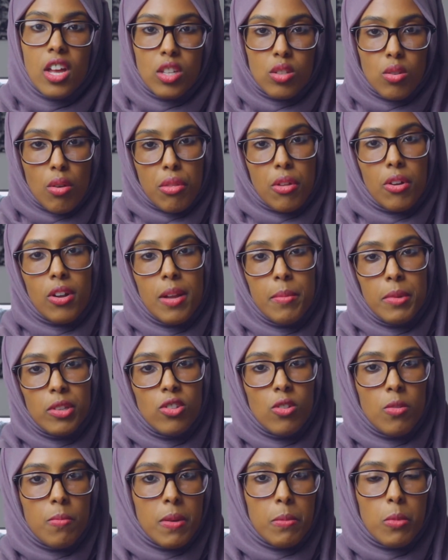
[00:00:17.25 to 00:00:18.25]
So I thought let me
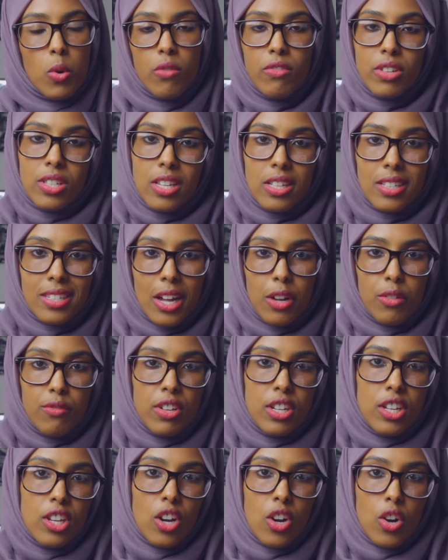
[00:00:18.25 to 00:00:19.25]
do a bit more of a sit down
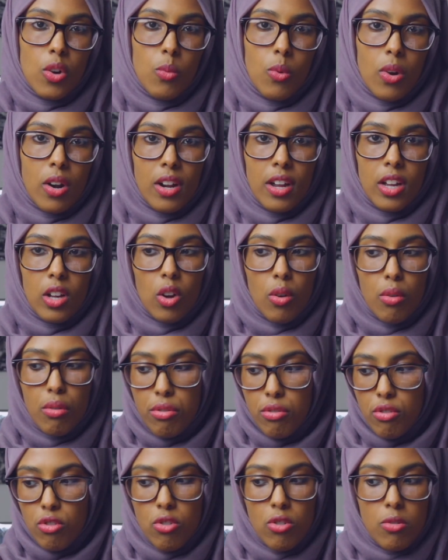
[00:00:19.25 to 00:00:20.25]
video where I go
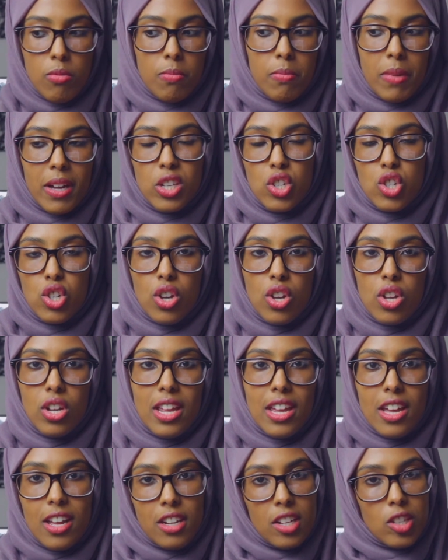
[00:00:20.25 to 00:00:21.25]
through my
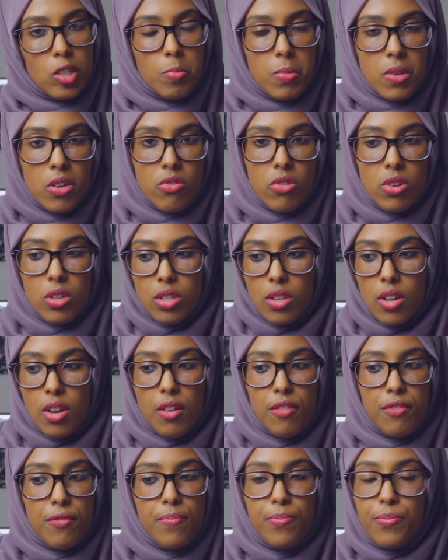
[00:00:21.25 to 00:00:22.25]
journey and experience
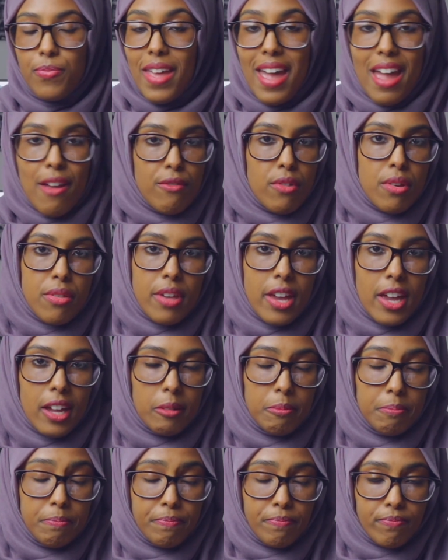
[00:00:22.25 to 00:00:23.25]
of everything